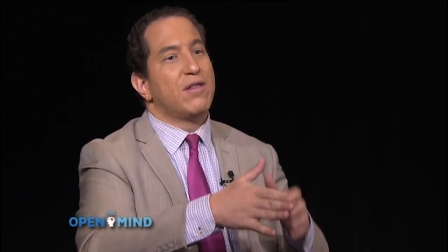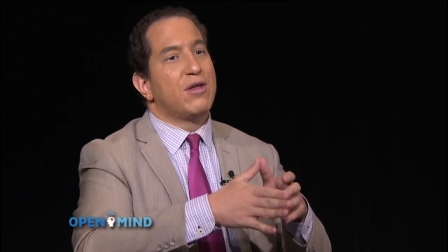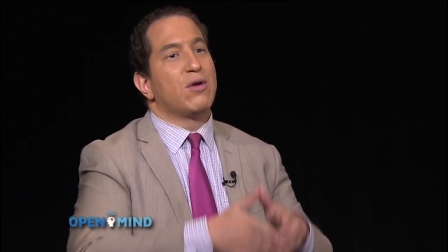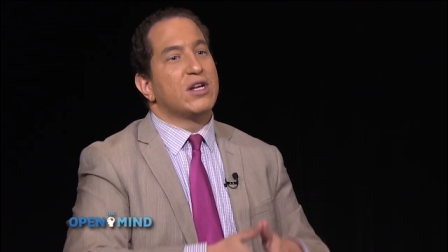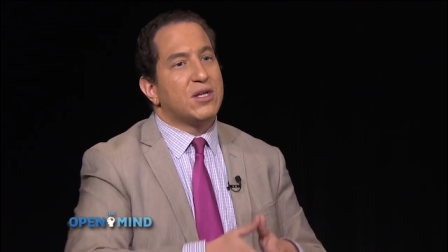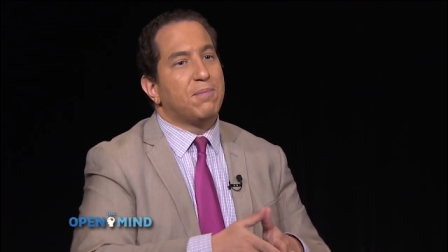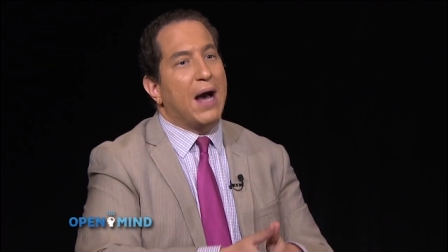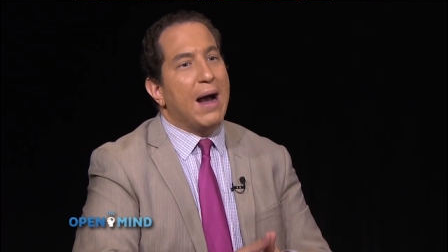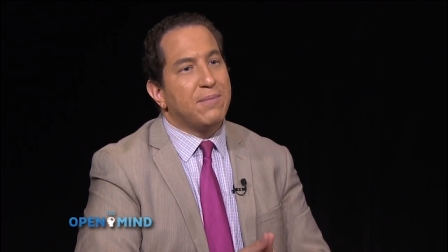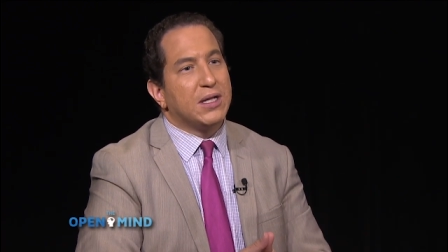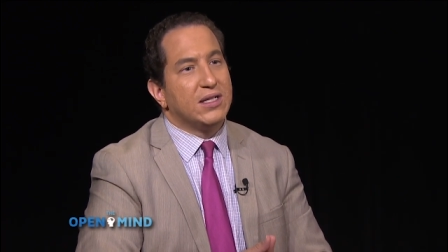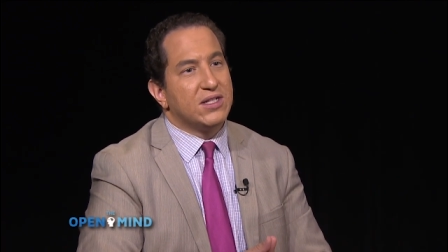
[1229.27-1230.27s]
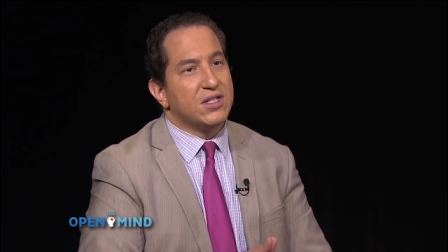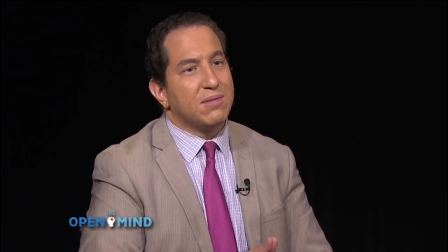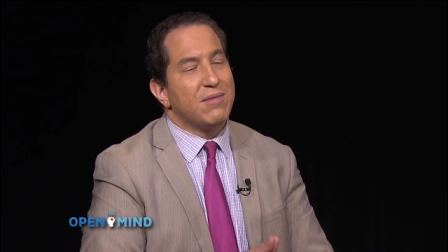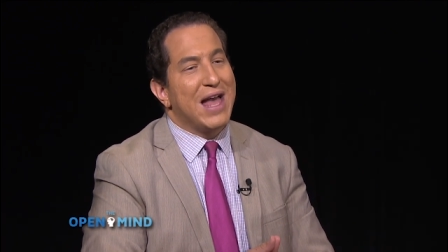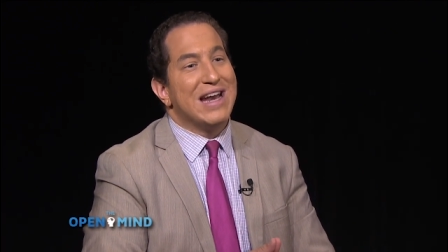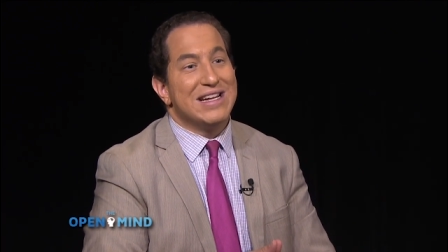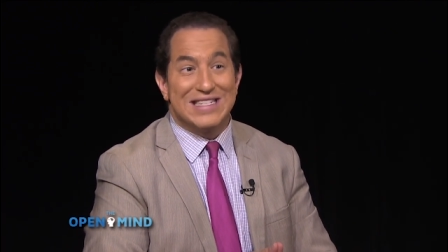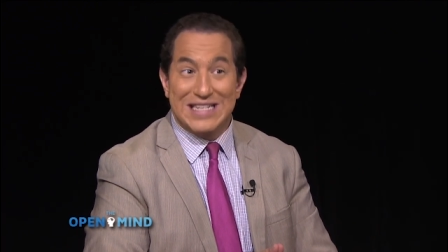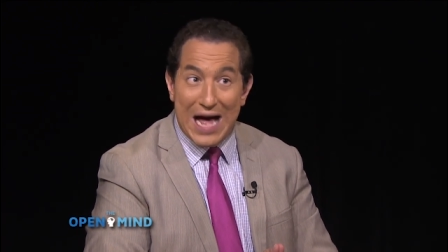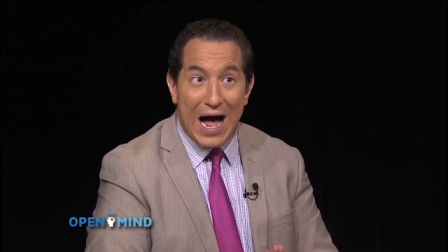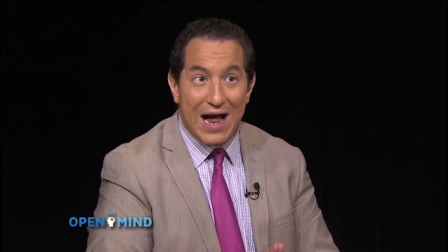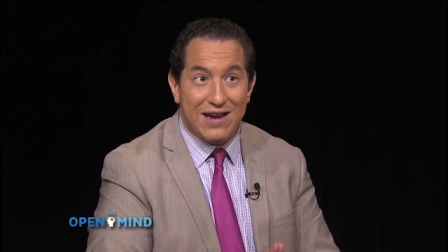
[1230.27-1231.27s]
There is a populism that is
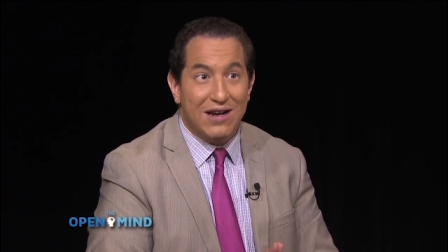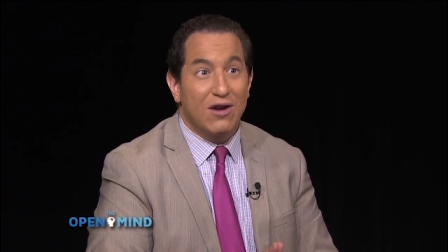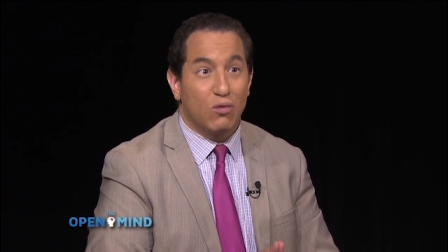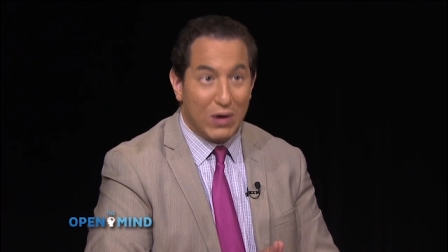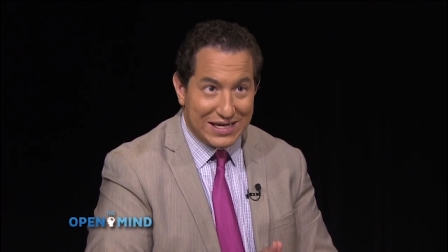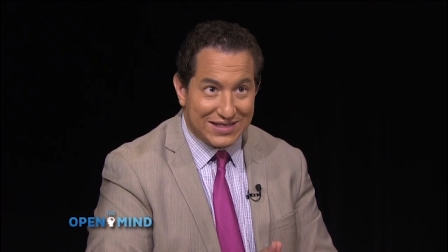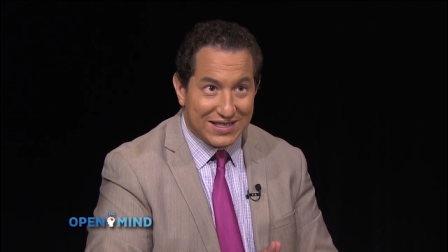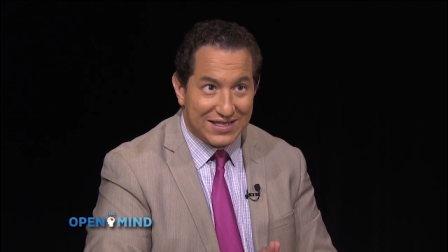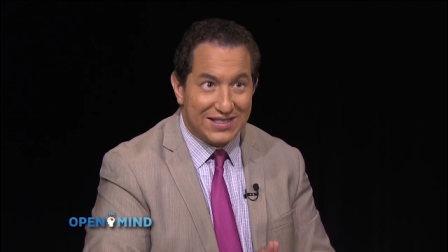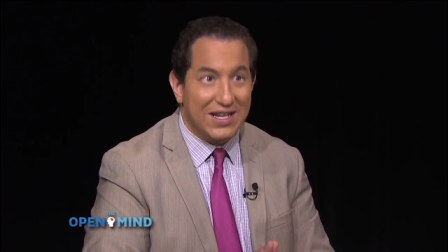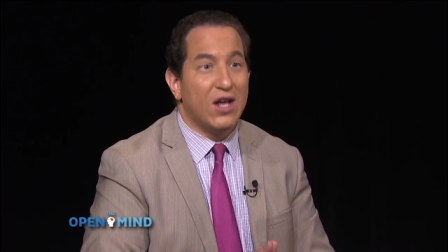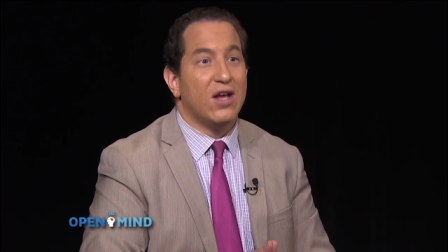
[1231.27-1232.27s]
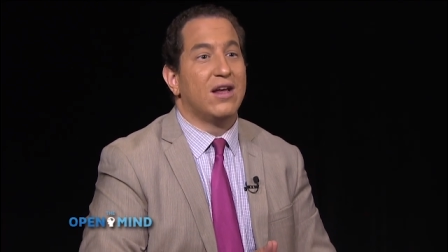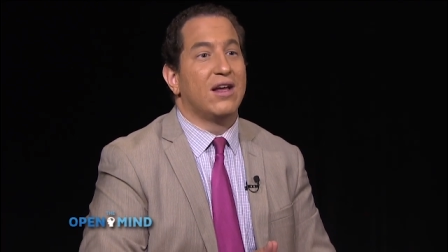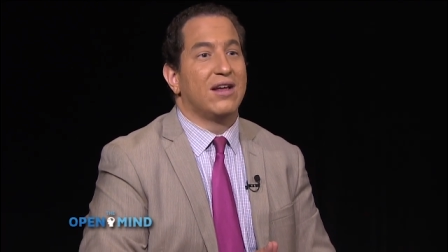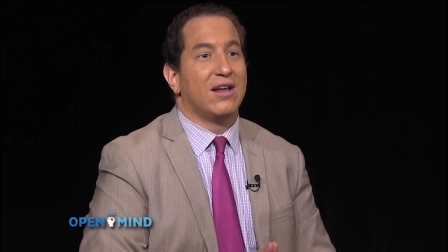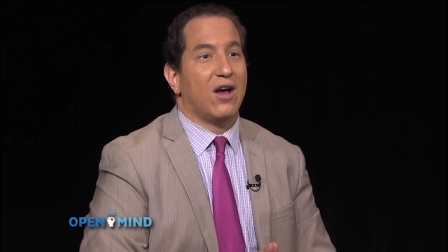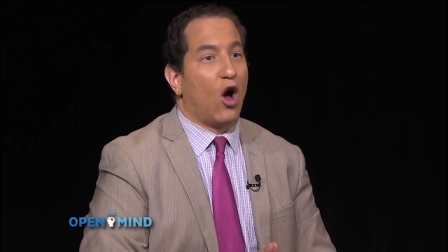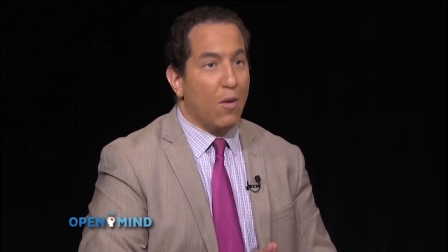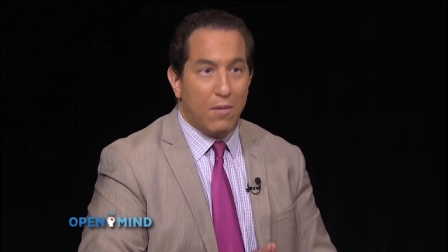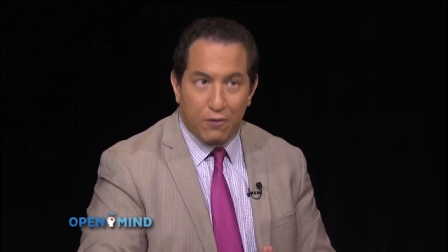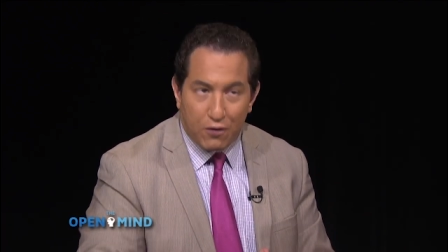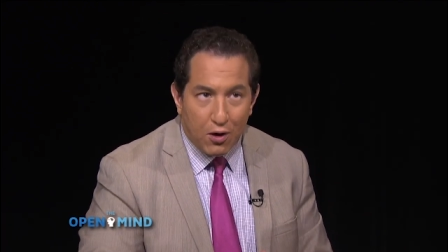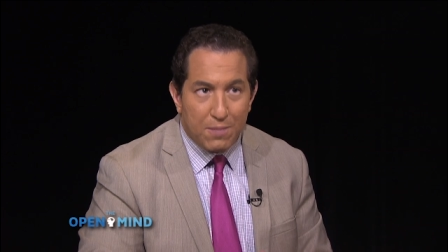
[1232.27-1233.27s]
not racist, absolutely
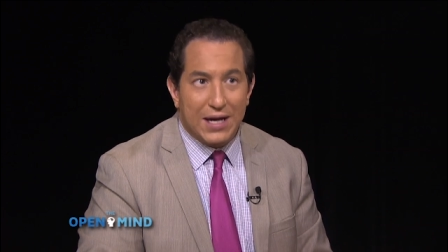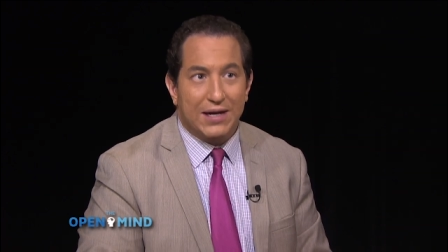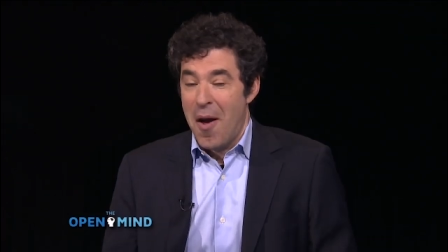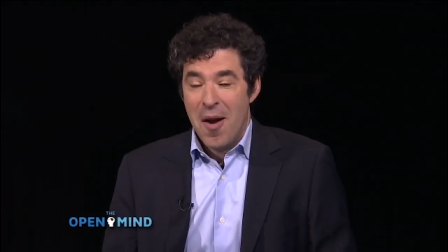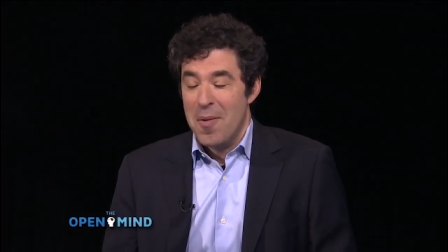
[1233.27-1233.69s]
homophobic.